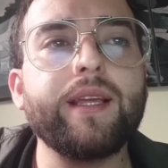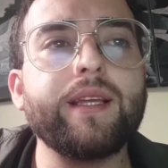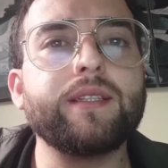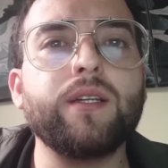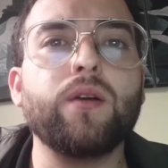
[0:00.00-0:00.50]

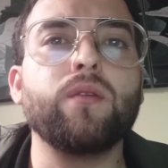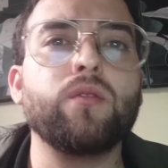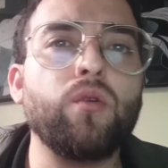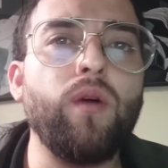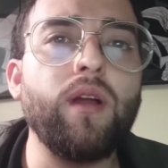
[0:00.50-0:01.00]
So,
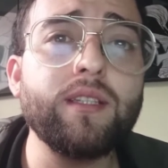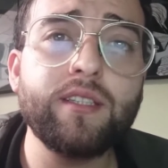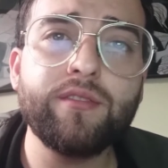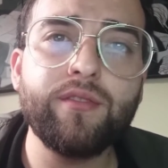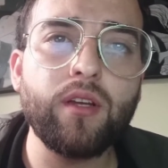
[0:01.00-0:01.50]

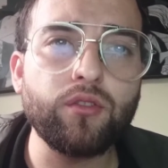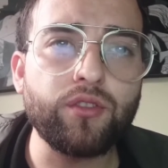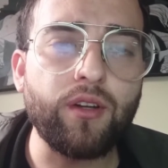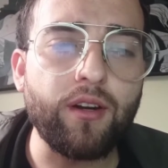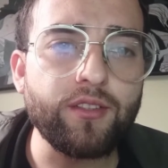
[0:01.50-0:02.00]
qualitative
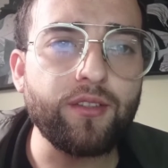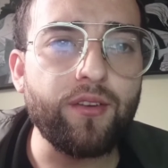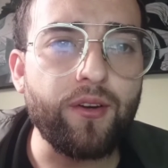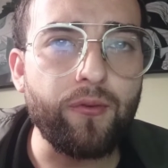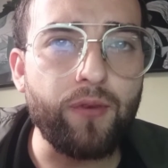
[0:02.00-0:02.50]
non-target
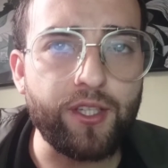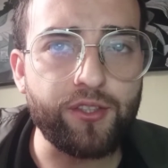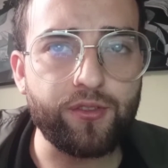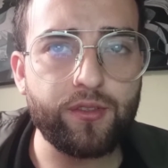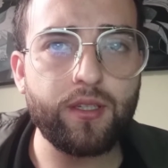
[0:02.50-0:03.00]

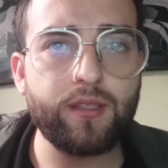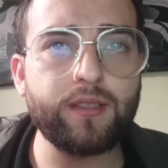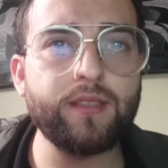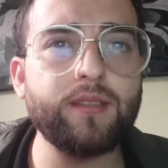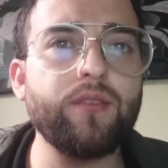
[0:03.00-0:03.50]
regulations.
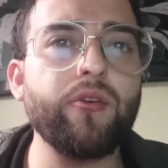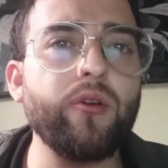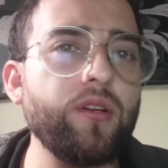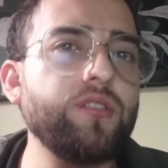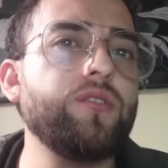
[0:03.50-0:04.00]
These
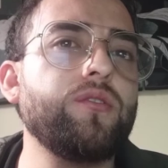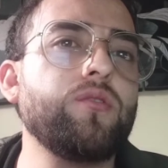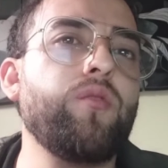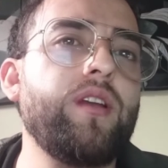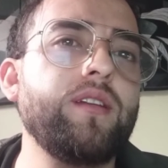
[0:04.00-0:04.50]
regulations
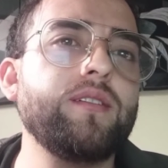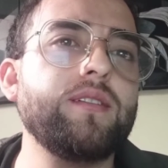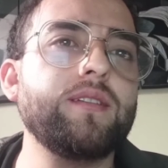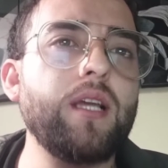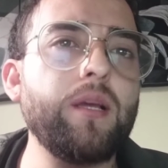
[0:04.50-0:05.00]
within the
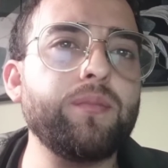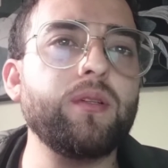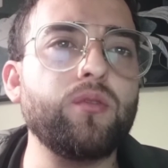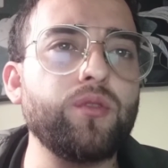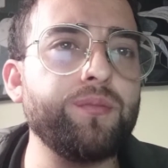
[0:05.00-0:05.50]
step
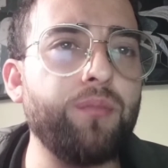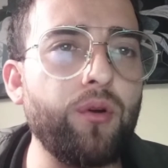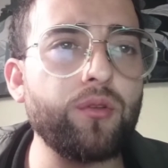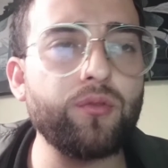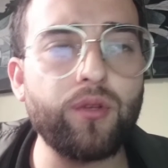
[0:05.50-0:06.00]
to
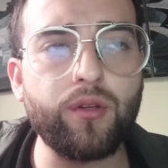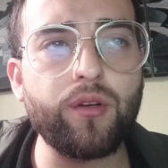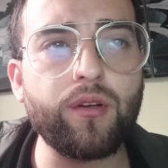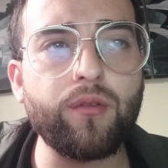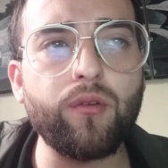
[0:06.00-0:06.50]
export to
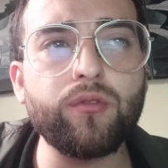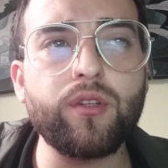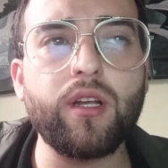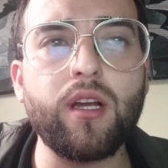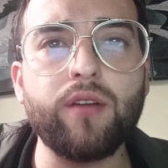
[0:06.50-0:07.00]
another
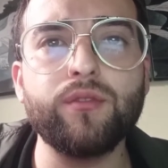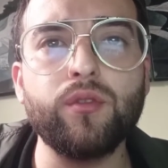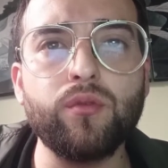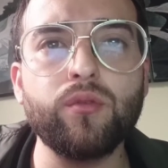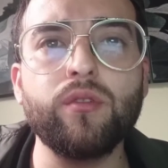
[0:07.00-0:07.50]
country have to
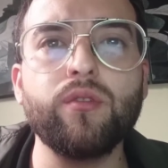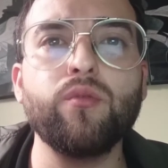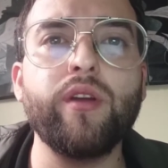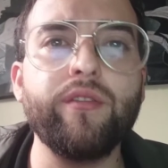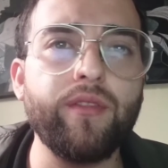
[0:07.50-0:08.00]
do
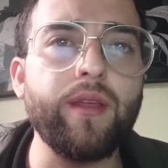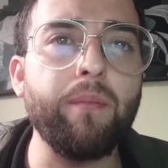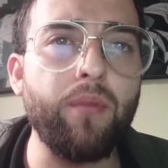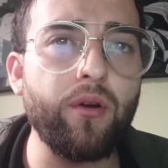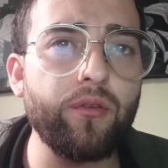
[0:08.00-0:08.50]
with the
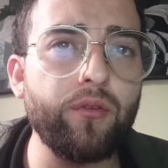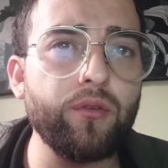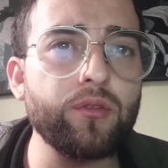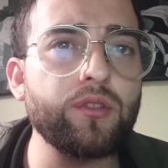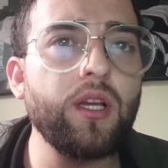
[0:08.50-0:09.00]

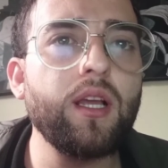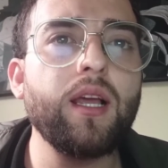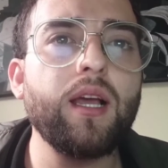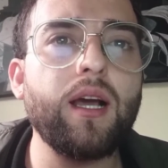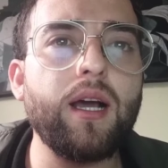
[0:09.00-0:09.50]
products
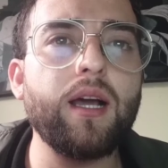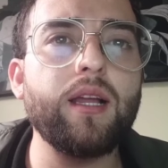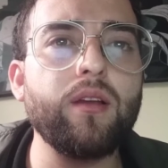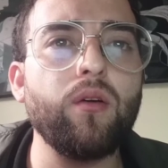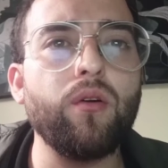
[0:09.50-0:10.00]

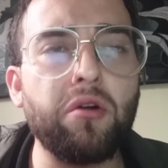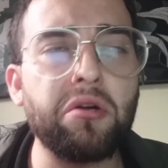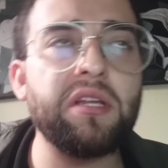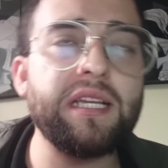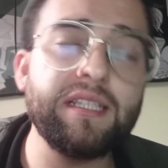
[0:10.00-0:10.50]
and
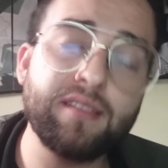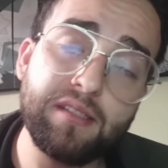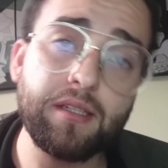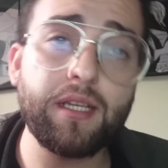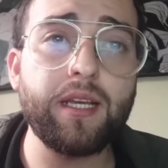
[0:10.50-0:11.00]
or its
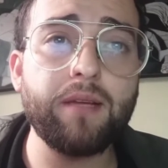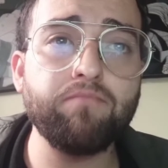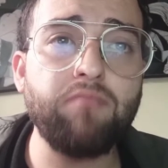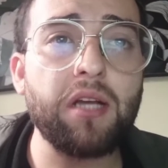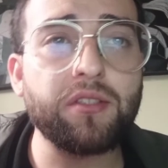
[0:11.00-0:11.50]

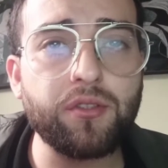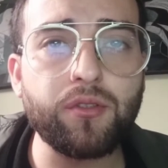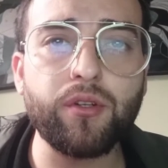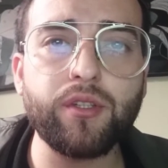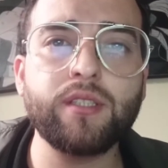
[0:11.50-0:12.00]

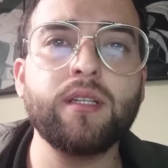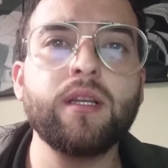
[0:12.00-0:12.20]
accessories,